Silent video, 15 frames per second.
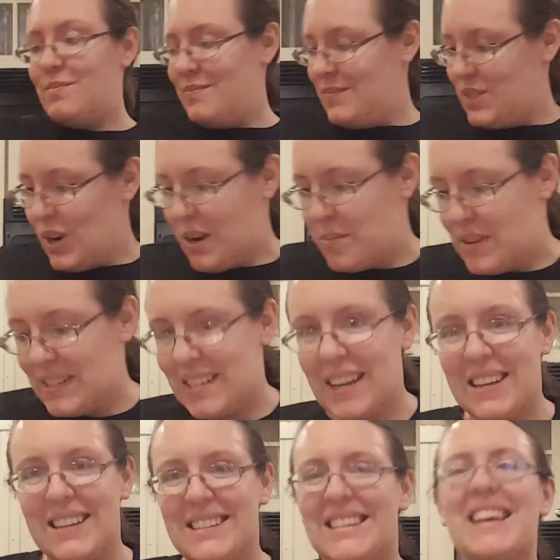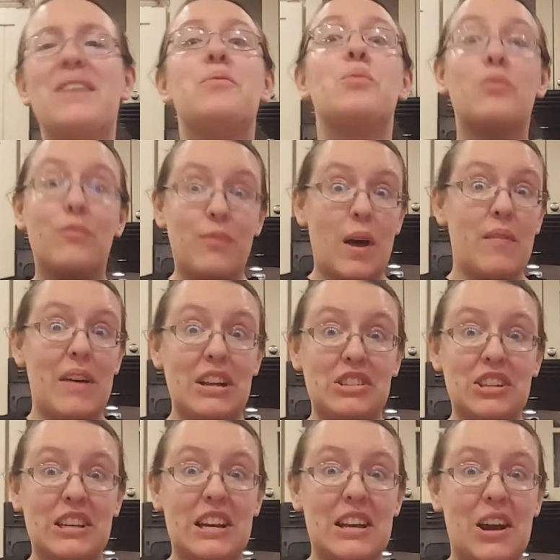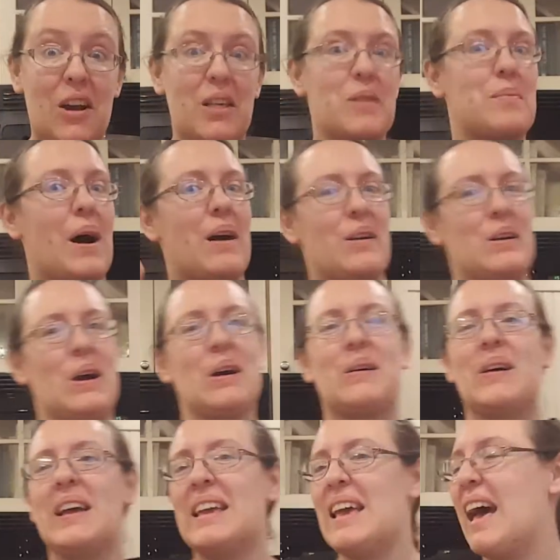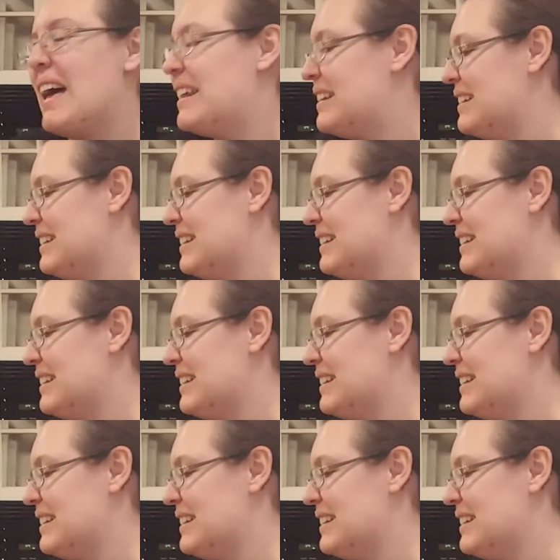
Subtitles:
Dried minced onions. We'll eventually need garlic powder, not quite yet.